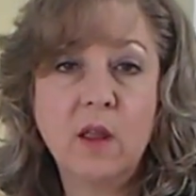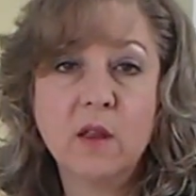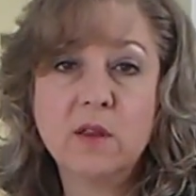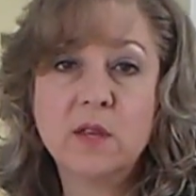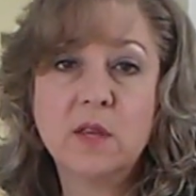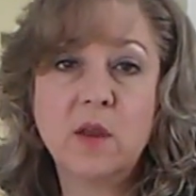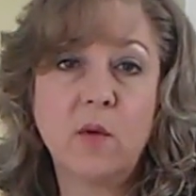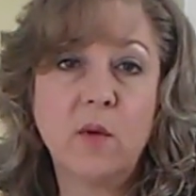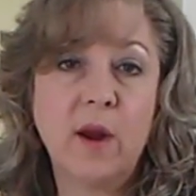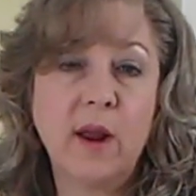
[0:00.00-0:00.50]

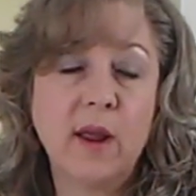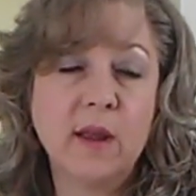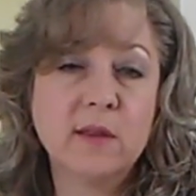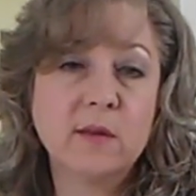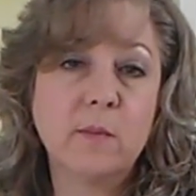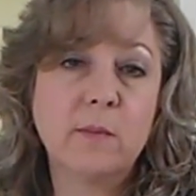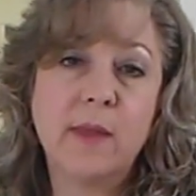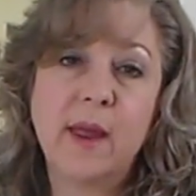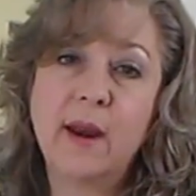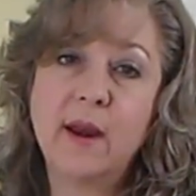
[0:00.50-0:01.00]
So it
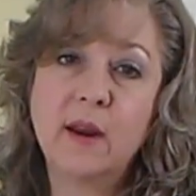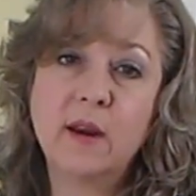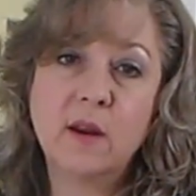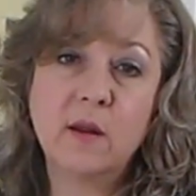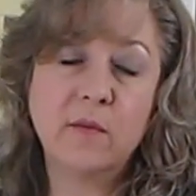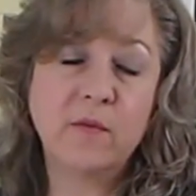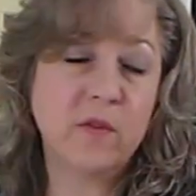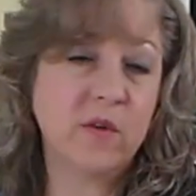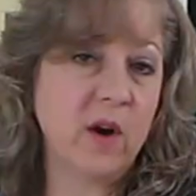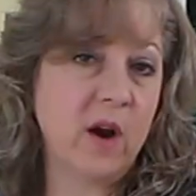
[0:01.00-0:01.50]
has many
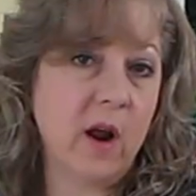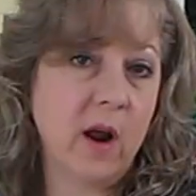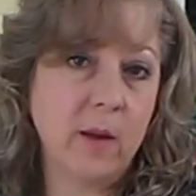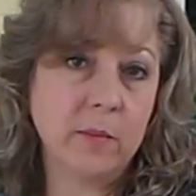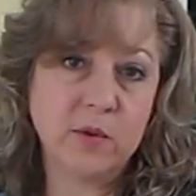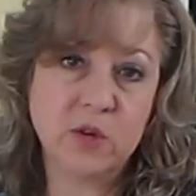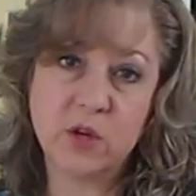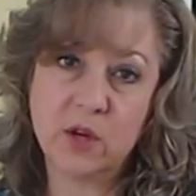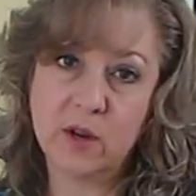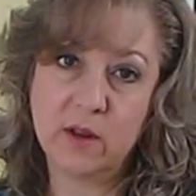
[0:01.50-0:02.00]
different
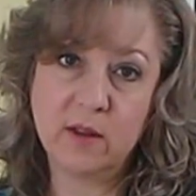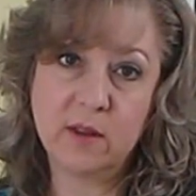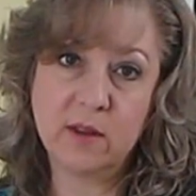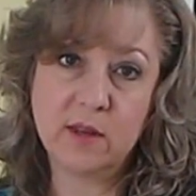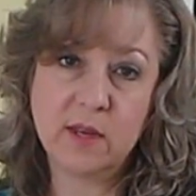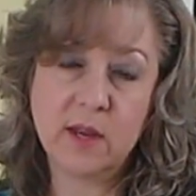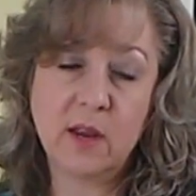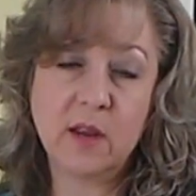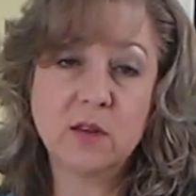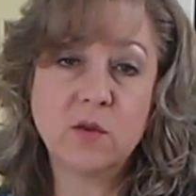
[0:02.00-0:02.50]

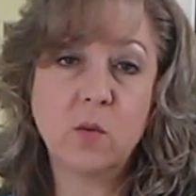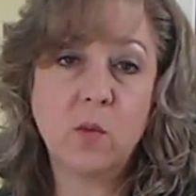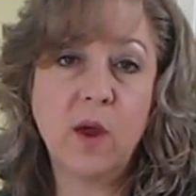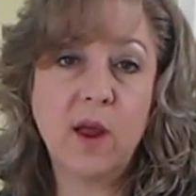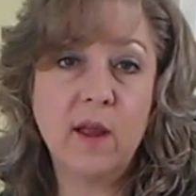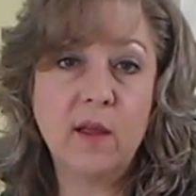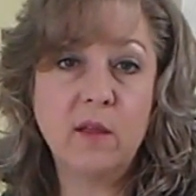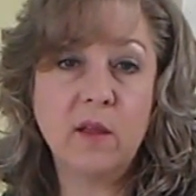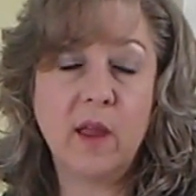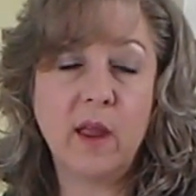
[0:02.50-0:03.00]
options, as
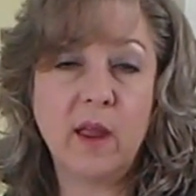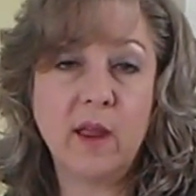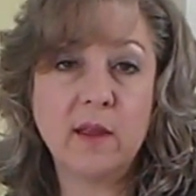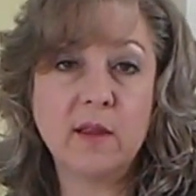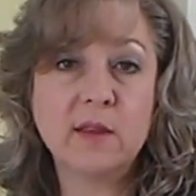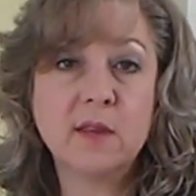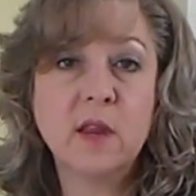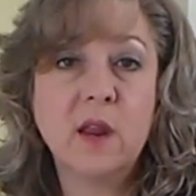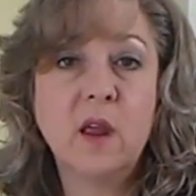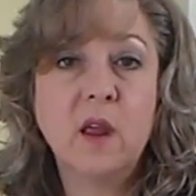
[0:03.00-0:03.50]
well
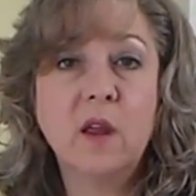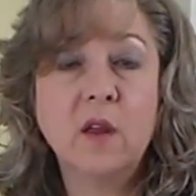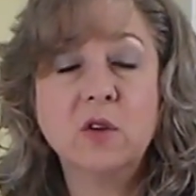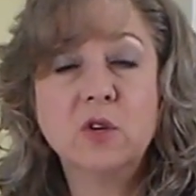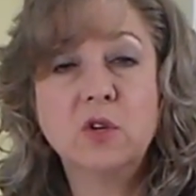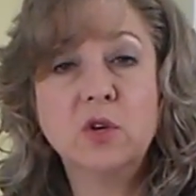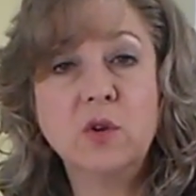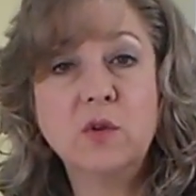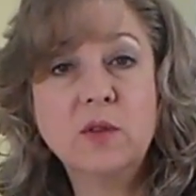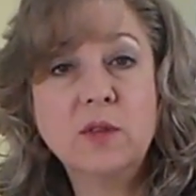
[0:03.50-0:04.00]
as
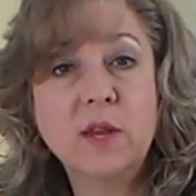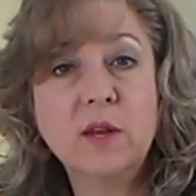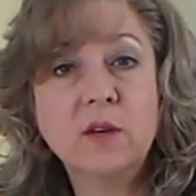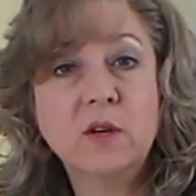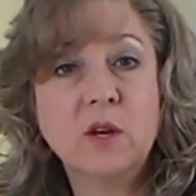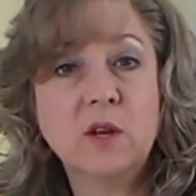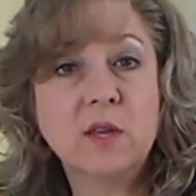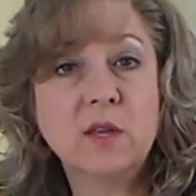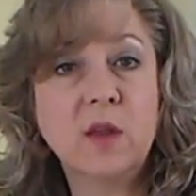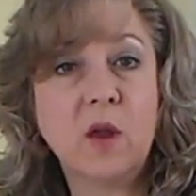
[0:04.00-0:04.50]
choosing
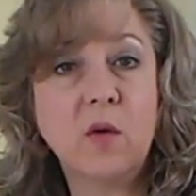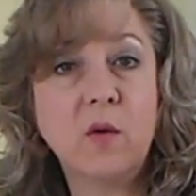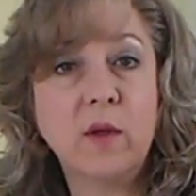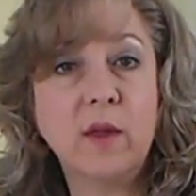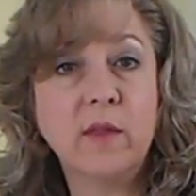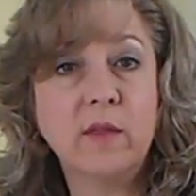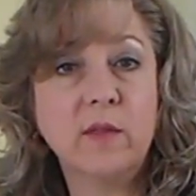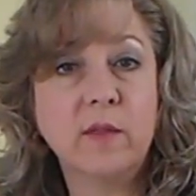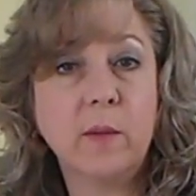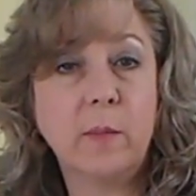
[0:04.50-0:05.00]
to sew
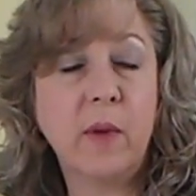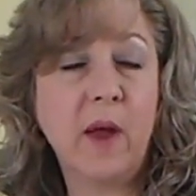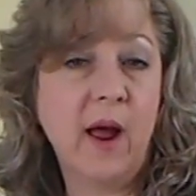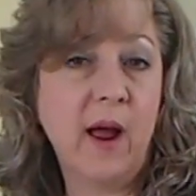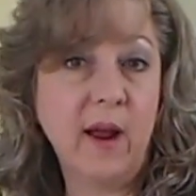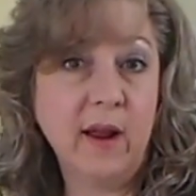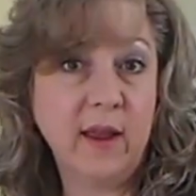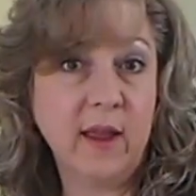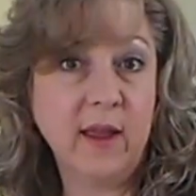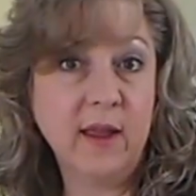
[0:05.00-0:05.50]
in the
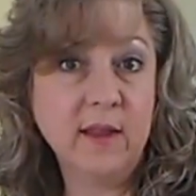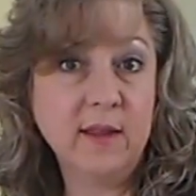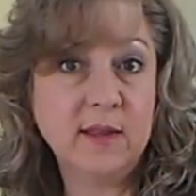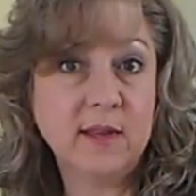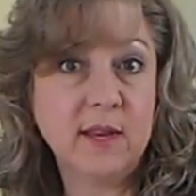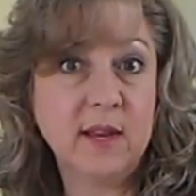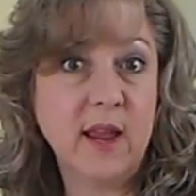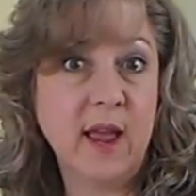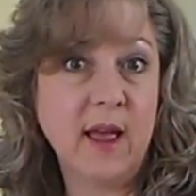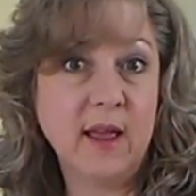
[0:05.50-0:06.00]

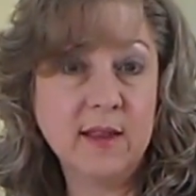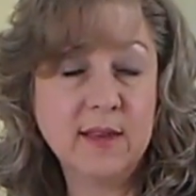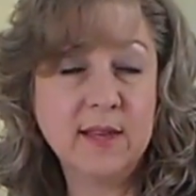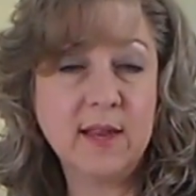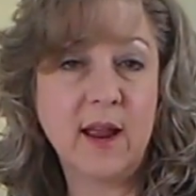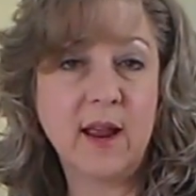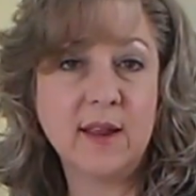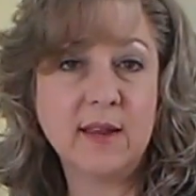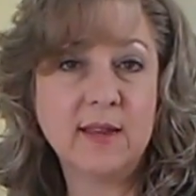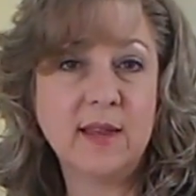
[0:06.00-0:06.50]
pockets. Yes,
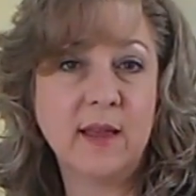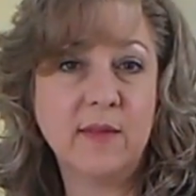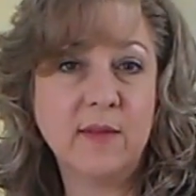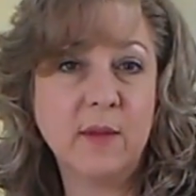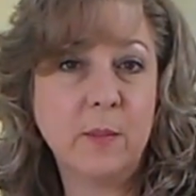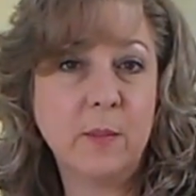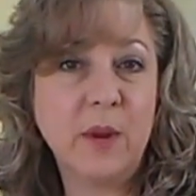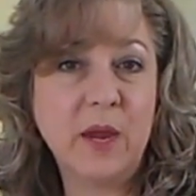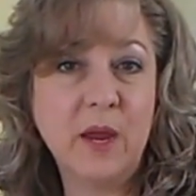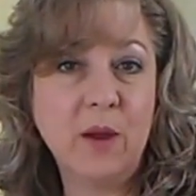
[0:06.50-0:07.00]
I said the
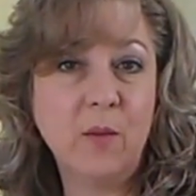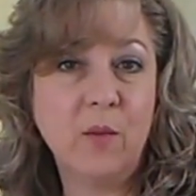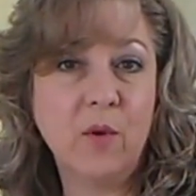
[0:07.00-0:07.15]
P